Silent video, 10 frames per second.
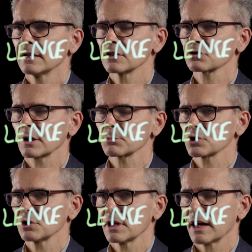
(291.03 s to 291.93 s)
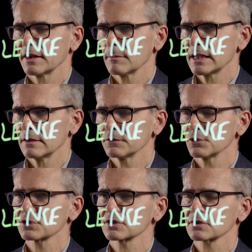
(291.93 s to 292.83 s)
disruption and the many
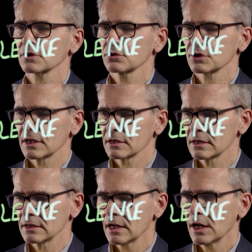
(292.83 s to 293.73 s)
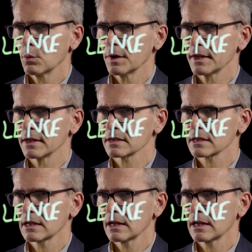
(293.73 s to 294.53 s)
forces associated with it.